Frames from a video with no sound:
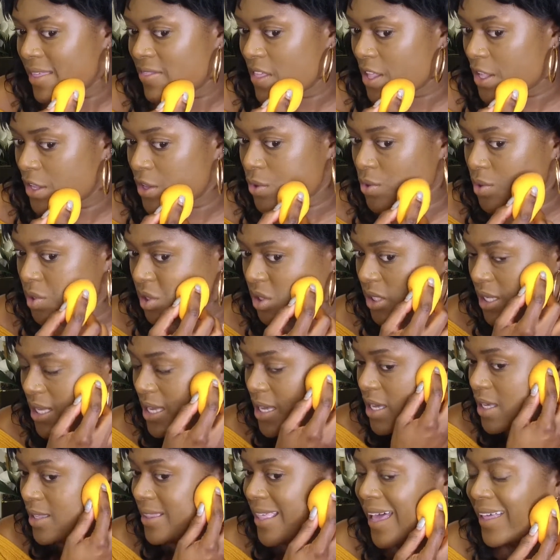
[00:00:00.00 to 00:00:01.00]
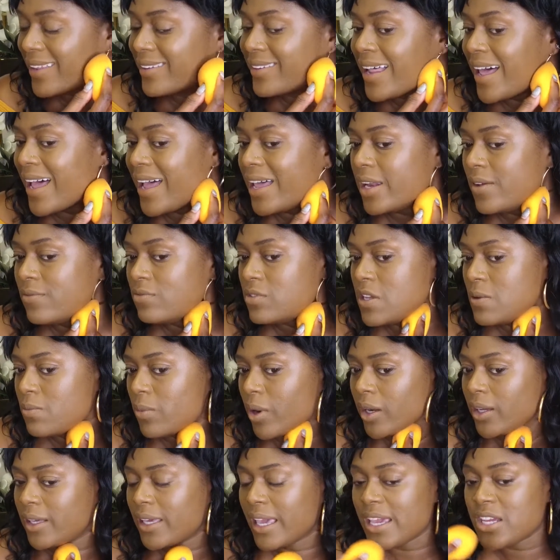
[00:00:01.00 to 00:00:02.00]
then you see that line of
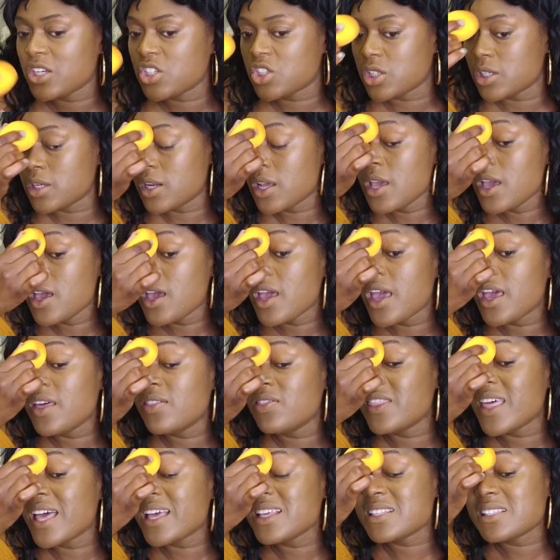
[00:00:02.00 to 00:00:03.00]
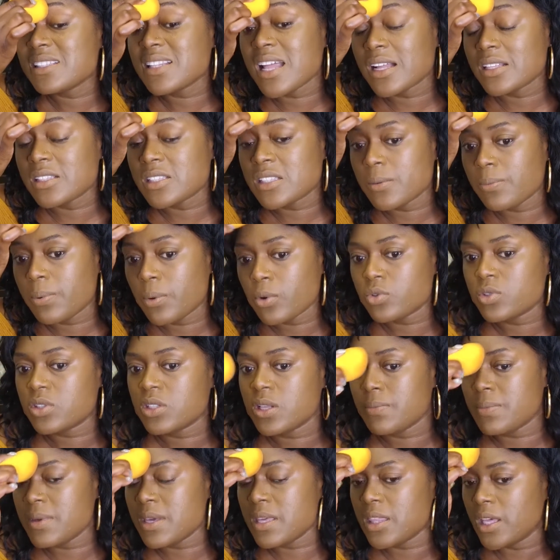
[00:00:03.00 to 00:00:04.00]
demarcation, and that's not supposed
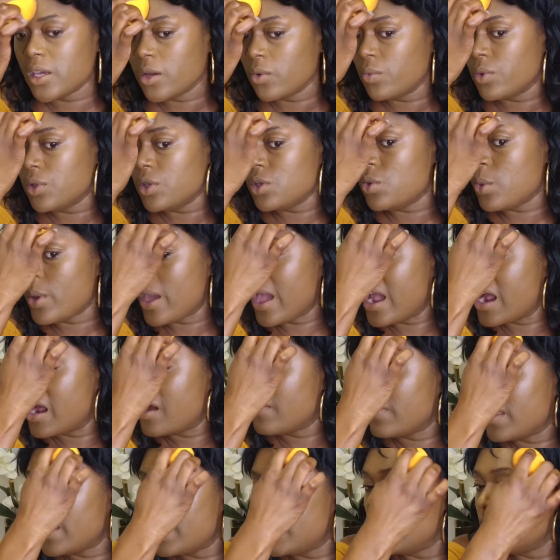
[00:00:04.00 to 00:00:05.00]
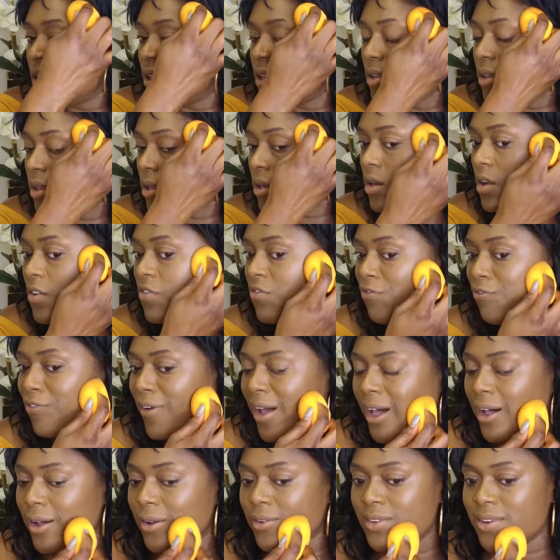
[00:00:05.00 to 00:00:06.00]
to be there when you have a good
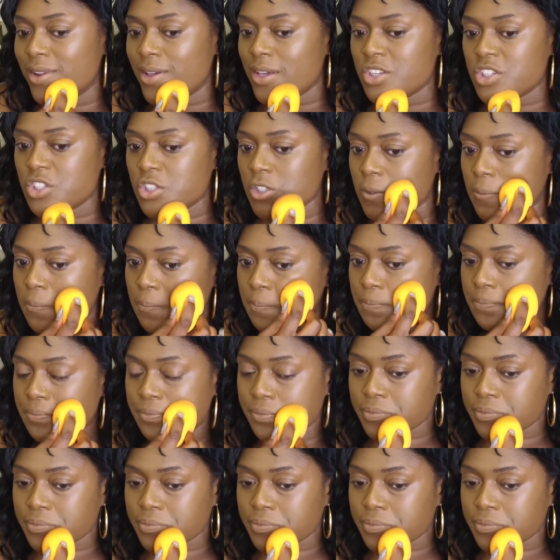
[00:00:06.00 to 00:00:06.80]
foundation.